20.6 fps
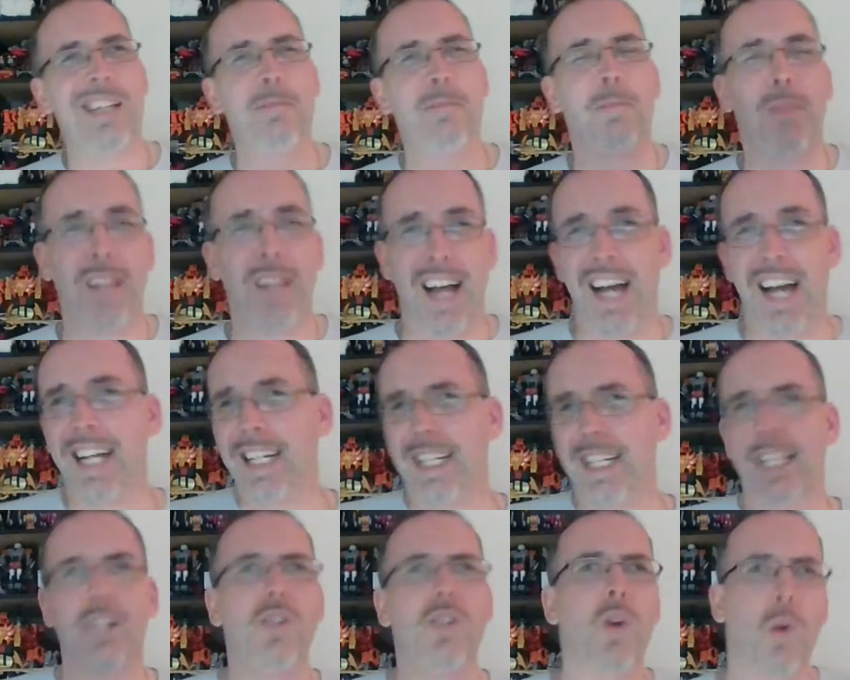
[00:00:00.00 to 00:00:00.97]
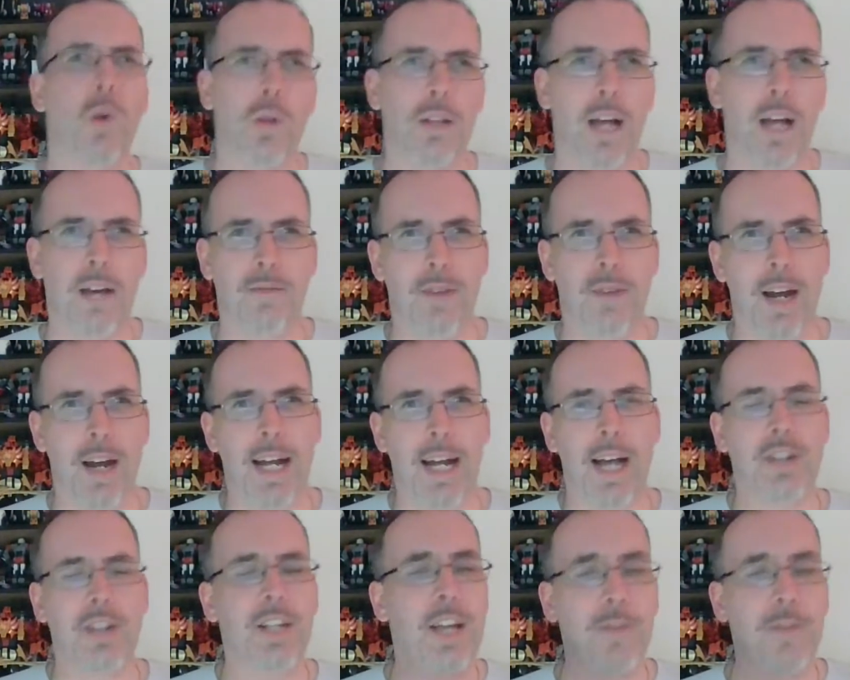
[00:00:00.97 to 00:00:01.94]
blindly sold on
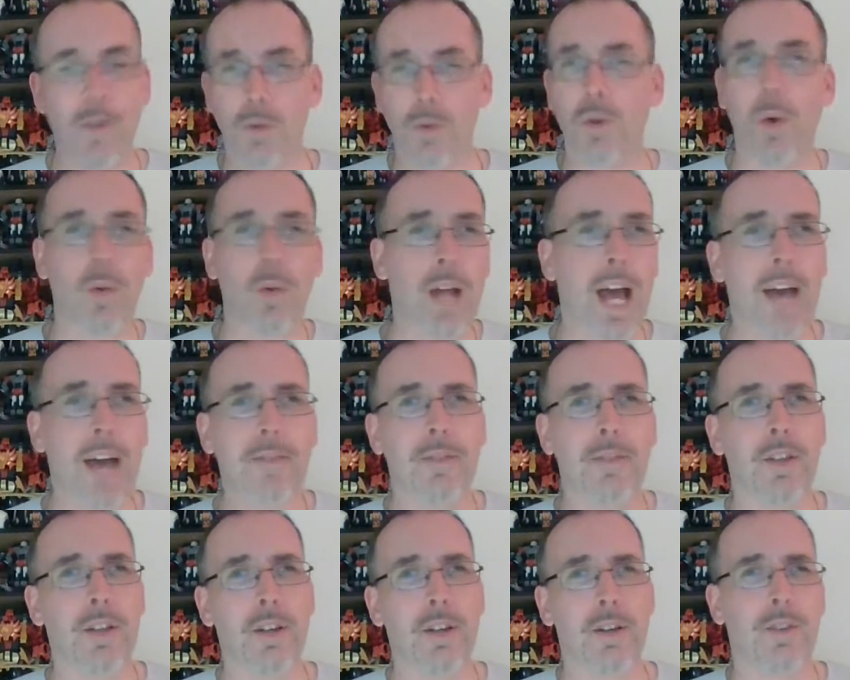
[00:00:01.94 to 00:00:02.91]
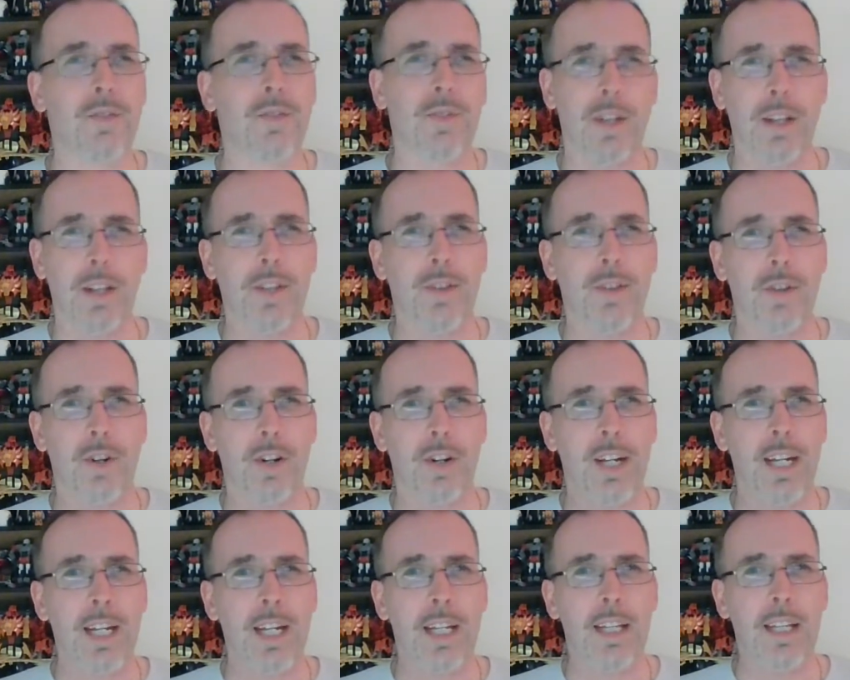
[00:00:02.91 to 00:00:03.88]
Rhinox. If you don't have the Thrilling
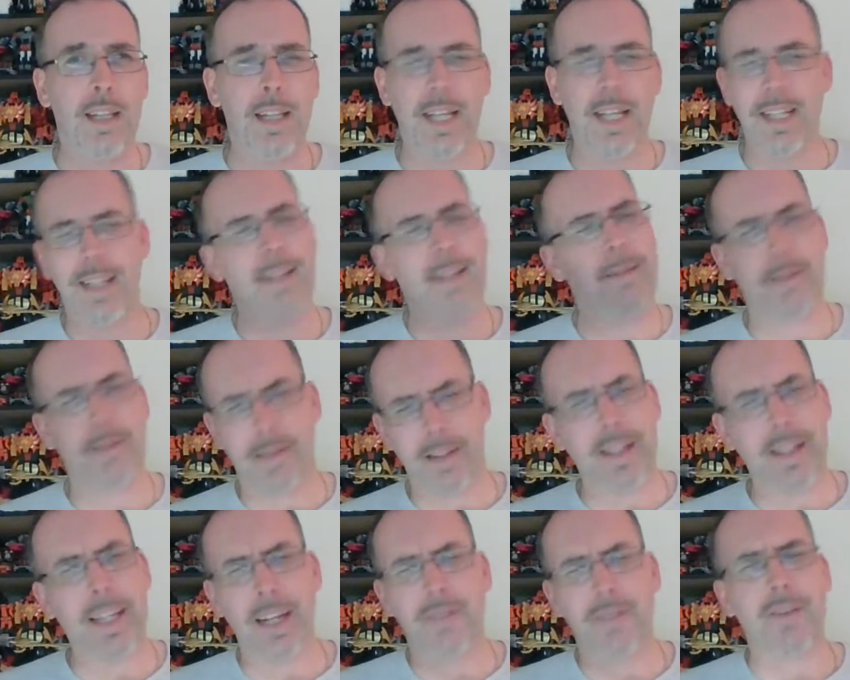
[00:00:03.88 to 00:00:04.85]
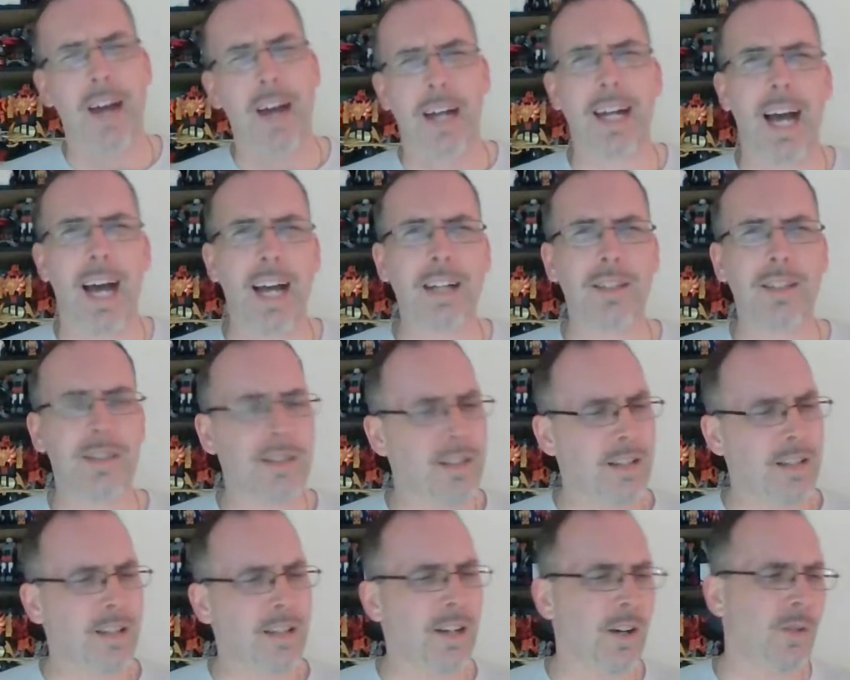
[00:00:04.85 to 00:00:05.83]
30, then get Rhinox.
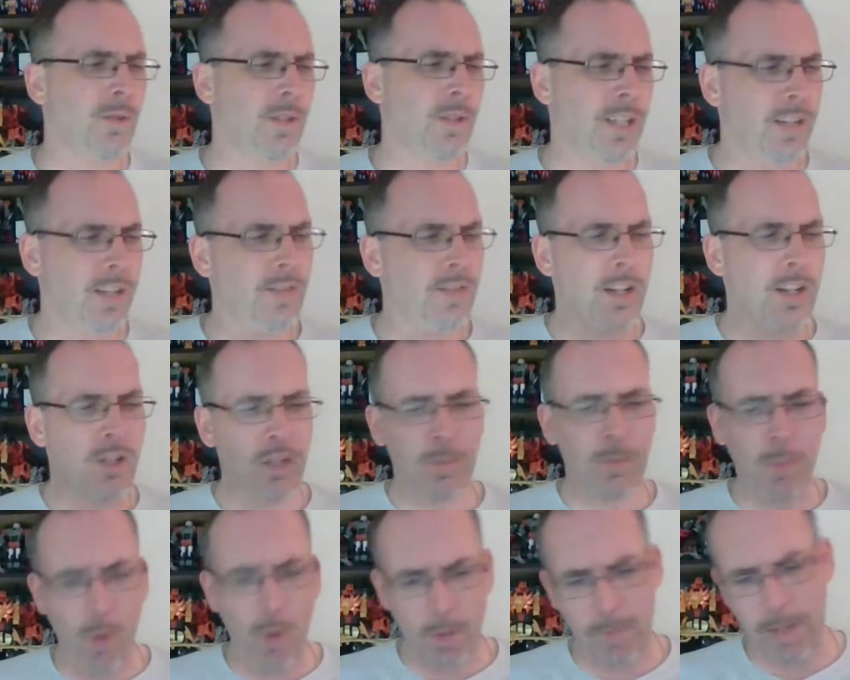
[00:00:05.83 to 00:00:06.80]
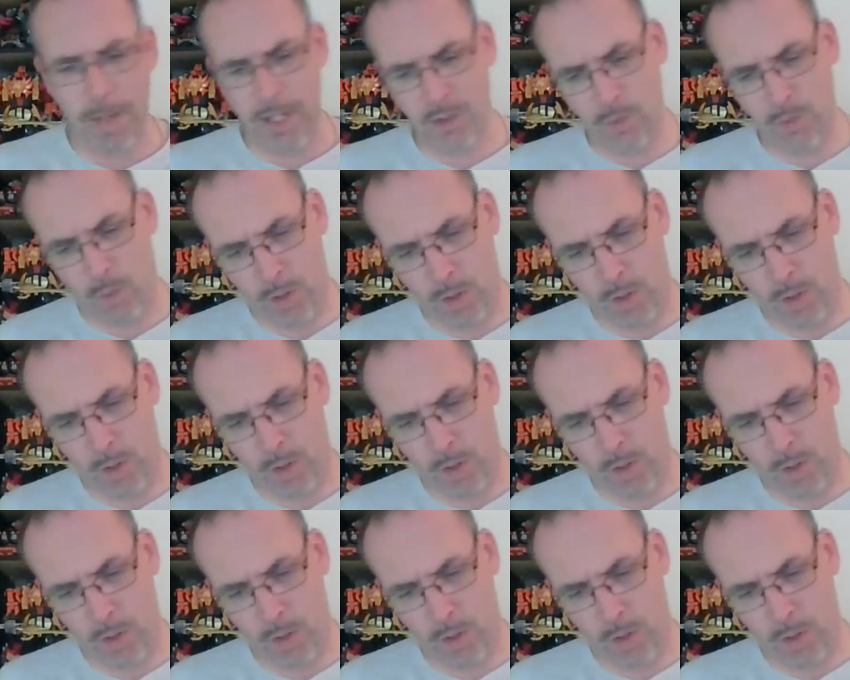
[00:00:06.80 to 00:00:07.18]
You know, get right. Support Beast